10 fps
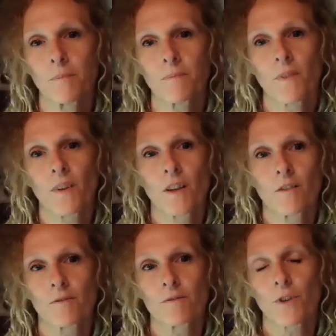for
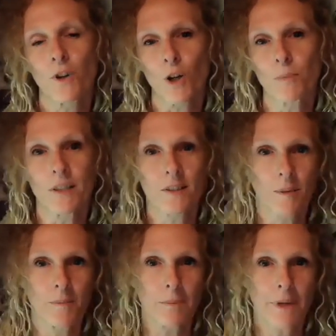
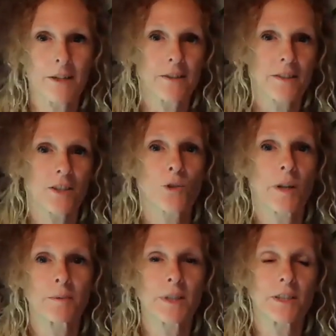herbalism that parents can
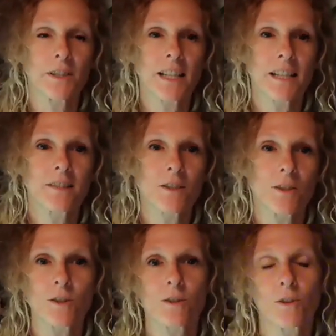join with their kids,
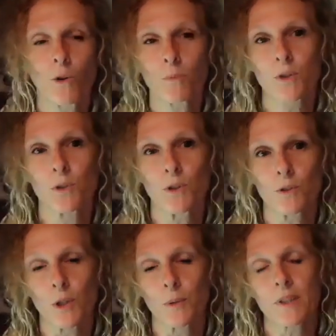or homeschool
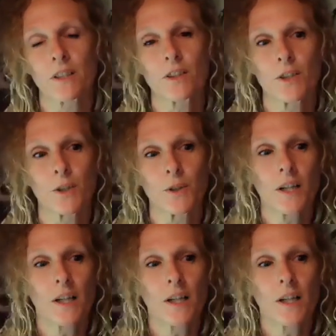groups can do.